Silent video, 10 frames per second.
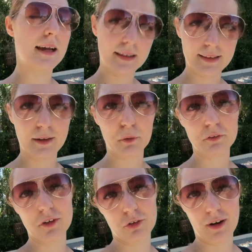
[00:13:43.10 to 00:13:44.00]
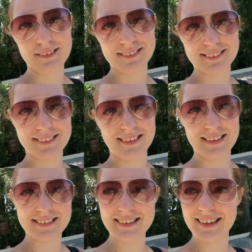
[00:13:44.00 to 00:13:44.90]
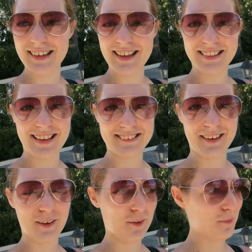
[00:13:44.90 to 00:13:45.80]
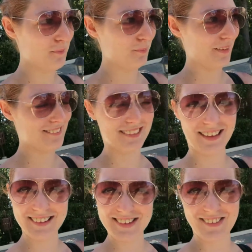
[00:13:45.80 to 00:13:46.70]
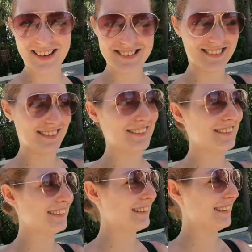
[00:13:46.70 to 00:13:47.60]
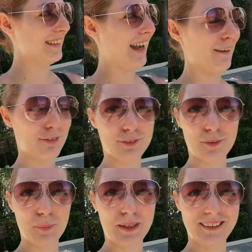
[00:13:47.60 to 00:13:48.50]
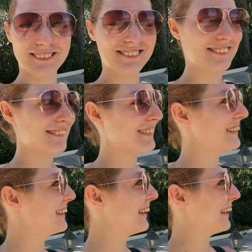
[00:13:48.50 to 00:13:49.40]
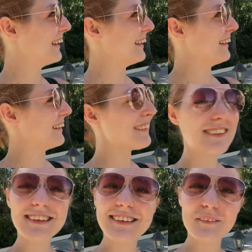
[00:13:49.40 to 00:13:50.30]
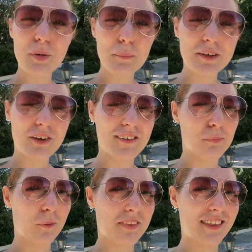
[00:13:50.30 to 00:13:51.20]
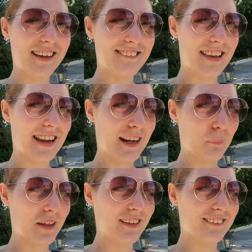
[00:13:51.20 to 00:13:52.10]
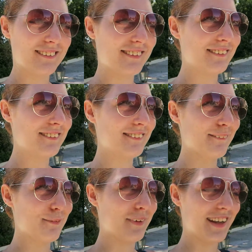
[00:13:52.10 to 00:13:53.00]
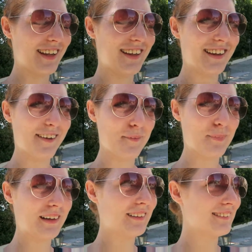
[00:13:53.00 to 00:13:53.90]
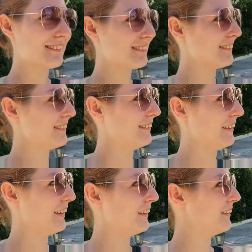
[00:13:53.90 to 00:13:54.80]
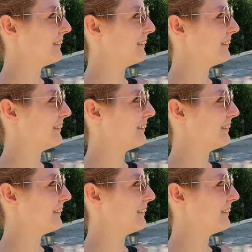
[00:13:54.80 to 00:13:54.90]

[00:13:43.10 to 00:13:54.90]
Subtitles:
and then go off to Teresa's because there's no bus that goes straight to Afra from here. The public transport thing is a little bit funny here, but you know,